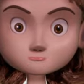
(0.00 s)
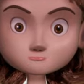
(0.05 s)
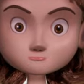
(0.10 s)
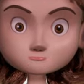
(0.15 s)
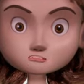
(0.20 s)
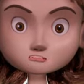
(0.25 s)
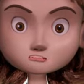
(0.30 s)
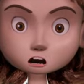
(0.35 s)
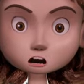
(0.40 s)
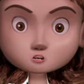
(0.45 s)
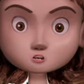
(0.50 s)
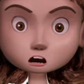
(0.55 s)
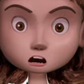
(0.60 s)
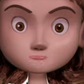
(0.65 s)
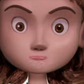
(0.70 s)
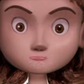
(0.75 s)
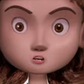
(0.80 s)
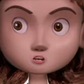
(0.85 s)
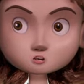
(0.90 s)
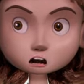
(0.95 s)
Some
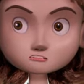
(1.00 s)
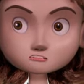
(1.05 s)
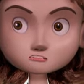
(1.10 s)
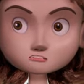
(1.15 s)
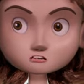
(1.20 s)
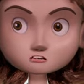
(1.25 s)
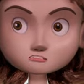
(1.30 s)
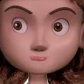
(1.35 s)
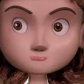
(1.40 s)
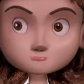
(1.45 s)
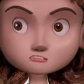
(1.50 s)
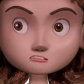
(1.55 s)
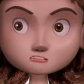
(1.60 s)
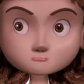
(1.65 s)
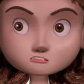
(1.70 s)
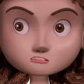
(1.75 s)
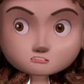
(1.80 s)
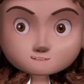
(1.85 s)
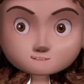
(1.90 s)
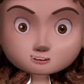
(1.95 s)
common digital
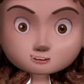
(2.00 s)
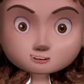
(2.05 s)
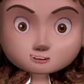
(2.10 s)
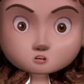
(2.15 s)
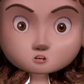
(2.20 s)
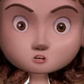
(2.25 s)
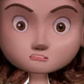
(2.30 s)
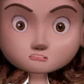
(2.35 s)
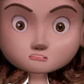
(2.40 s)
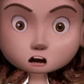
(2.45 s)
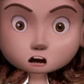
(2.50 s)
typography rules